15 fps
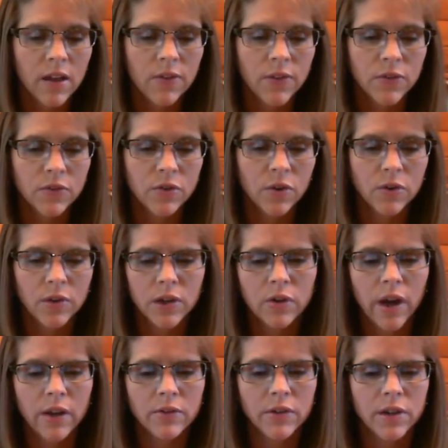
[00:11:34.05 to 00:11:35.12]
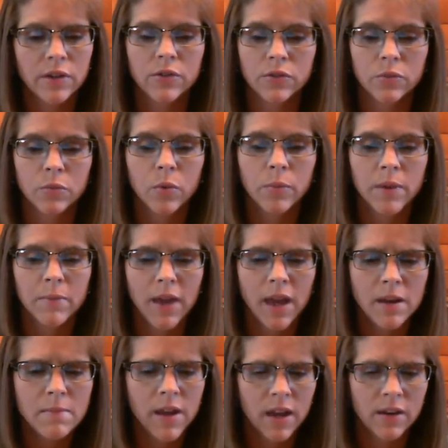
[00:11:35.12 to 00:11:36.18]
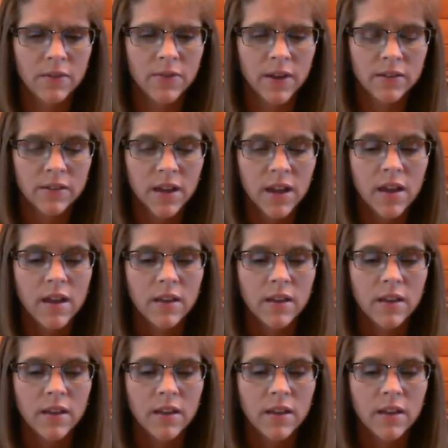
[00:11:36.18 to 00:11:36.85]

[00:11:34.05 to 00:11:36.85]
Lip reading: The stony ground hearers will be made manifest.